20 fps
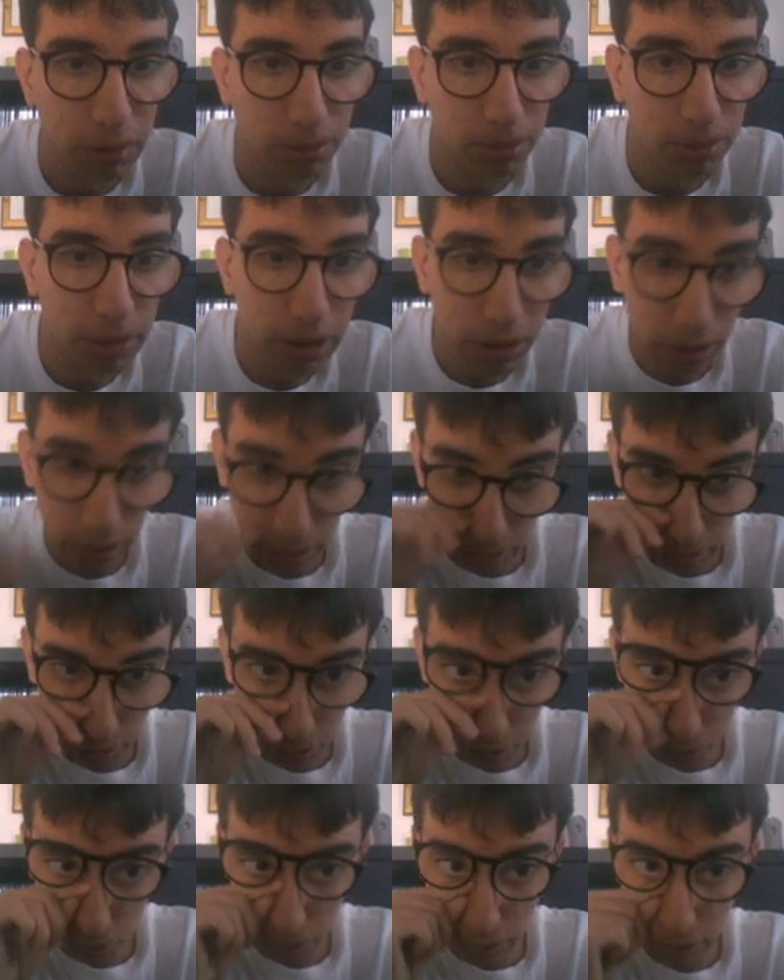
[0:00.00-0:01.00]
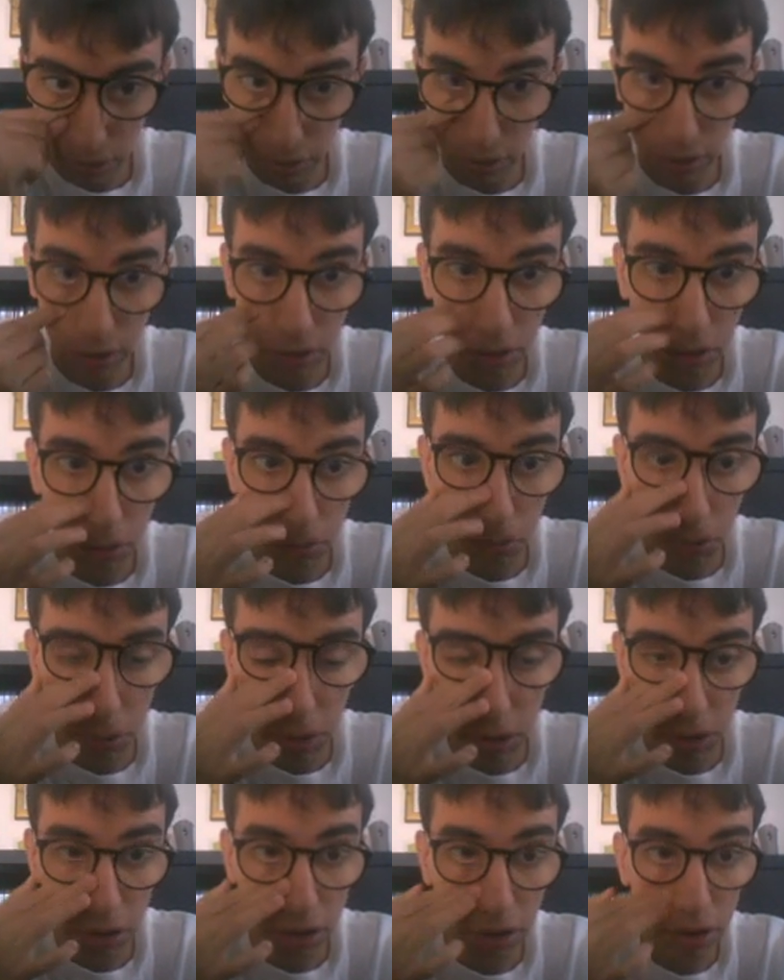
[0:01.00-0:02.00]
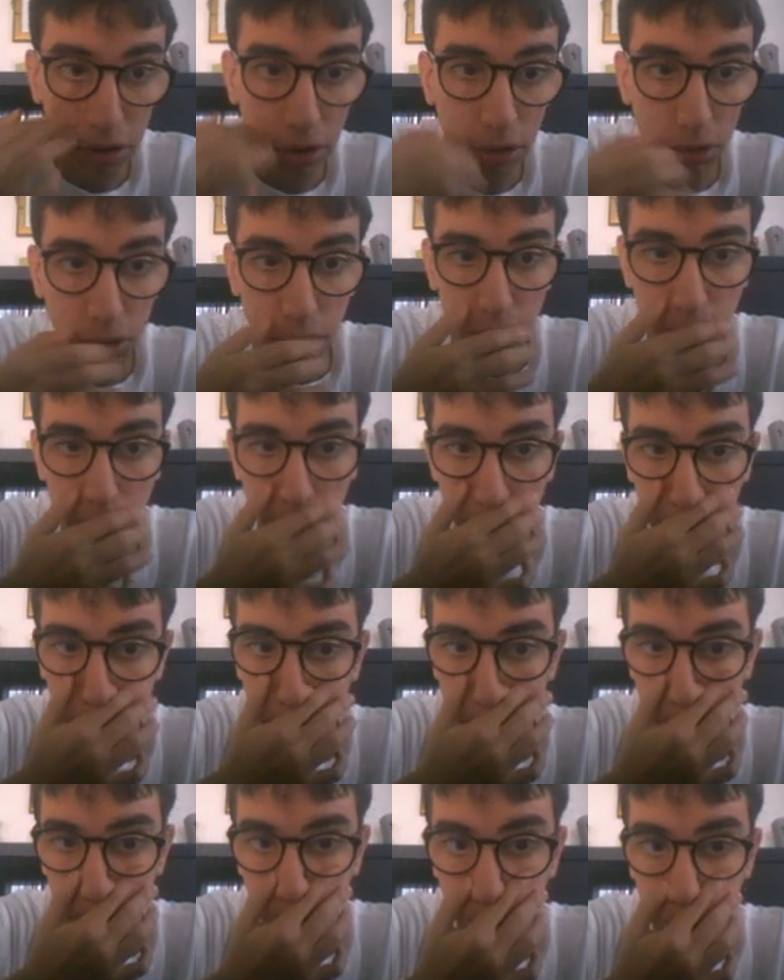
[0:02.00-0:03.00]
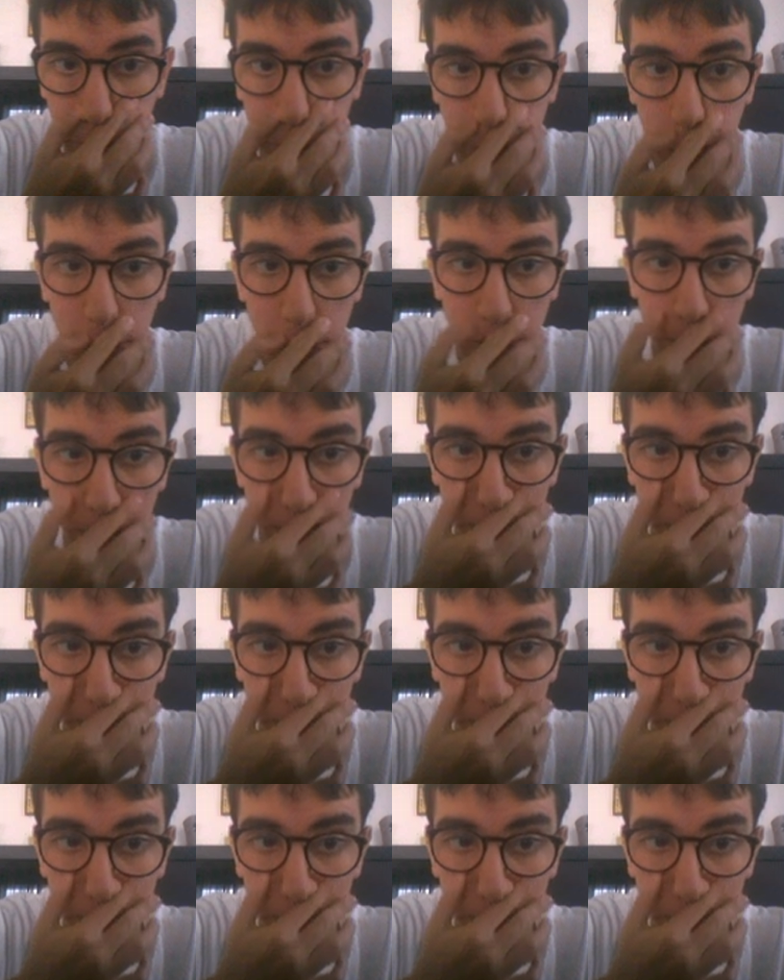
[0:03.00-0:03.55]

many things to consider. We're still going to try to play.